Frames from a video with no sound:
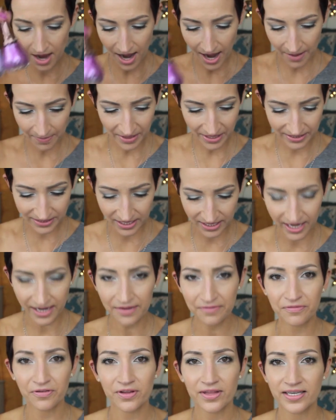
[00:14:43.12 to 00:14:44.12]
I'm
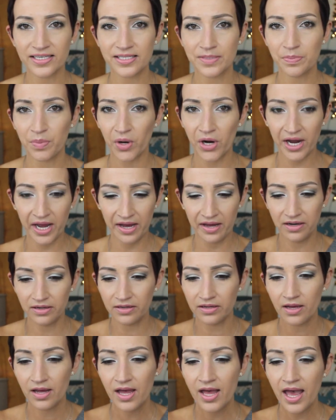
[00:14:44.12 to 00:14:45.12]
excited for this
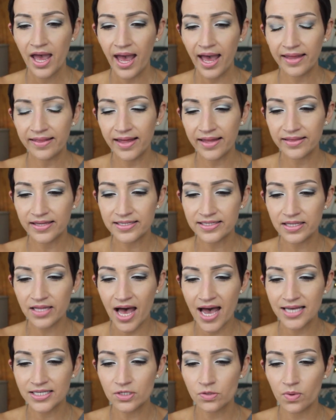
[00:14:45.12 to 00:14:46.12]
brand. And then this
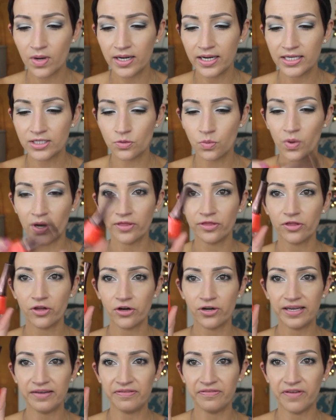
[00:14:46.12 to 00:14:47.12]
last one is one
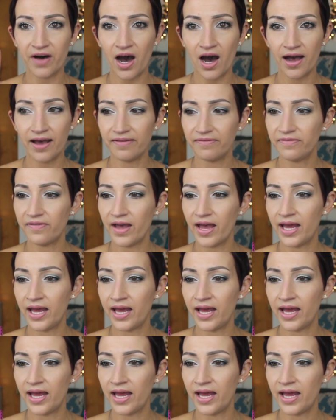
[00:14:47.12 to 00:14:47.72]
thirty-five.